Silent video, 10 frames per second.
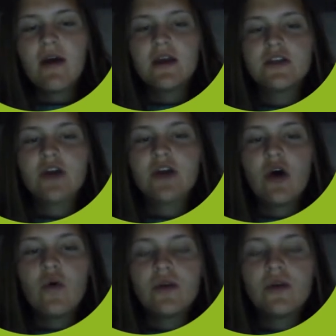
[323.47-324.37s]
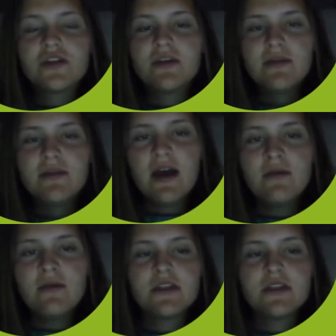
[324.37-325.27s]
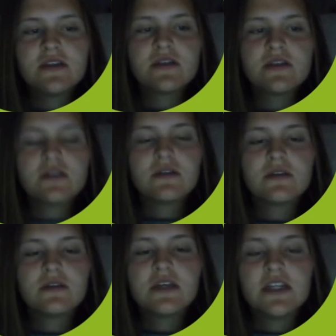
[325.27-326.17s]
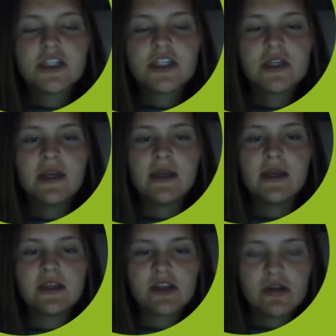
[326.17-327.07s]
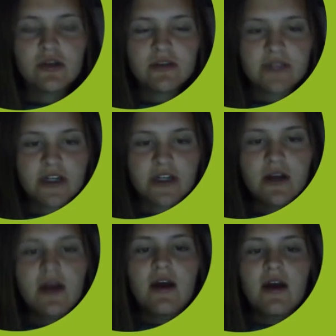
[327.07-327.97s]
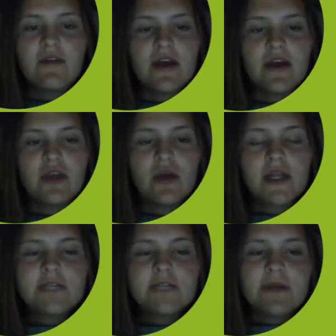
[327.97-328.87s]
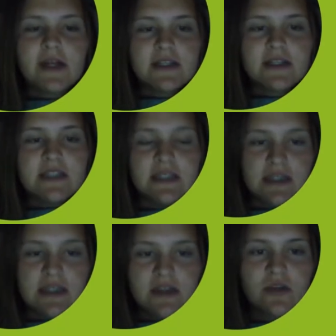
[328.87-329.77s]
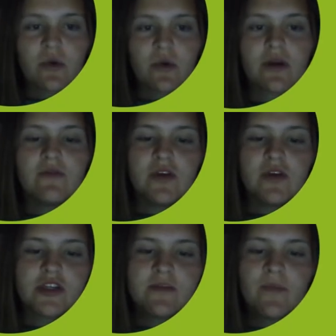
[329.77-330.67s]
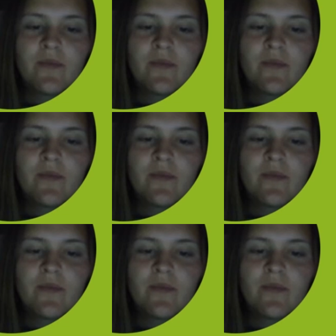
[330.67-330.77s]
So sometimes this condition can get so severe that you can experience dizziness or confusion.